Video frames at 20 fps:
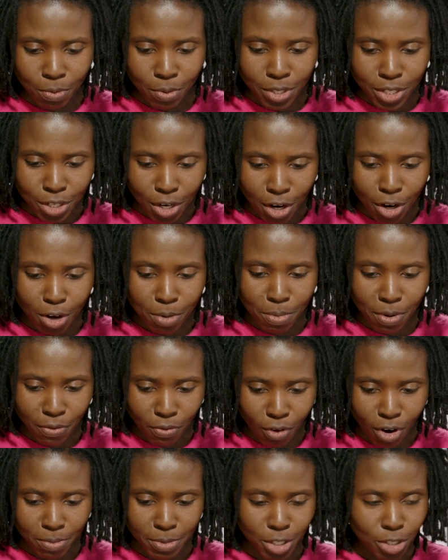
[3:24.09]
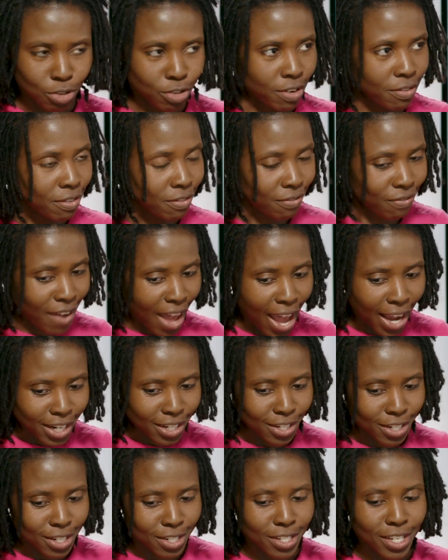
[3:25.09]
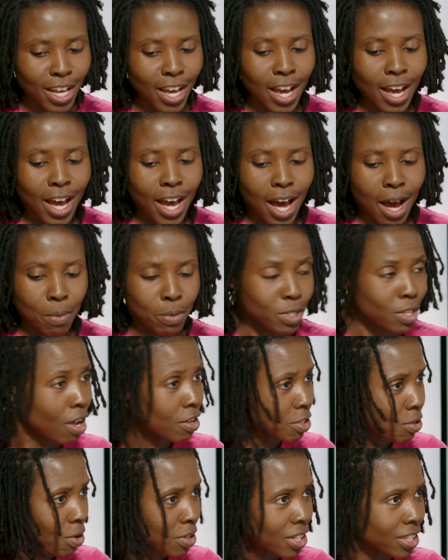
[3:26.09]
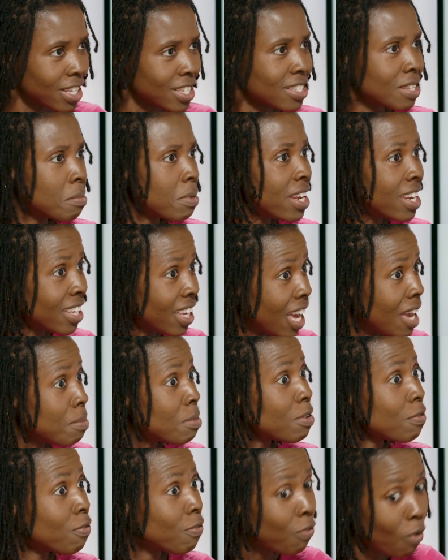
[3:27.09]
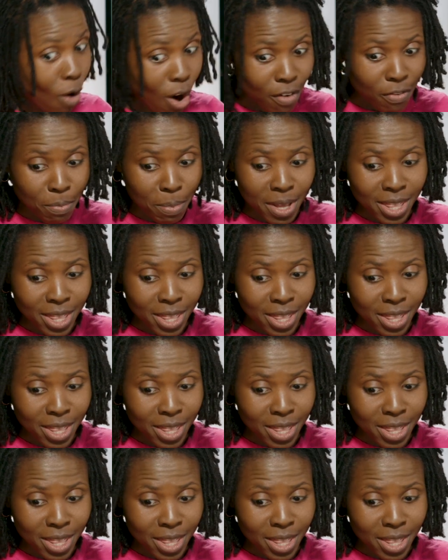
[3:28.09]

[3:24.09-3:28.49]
return performance driven factors was also on the list and it came in fourth.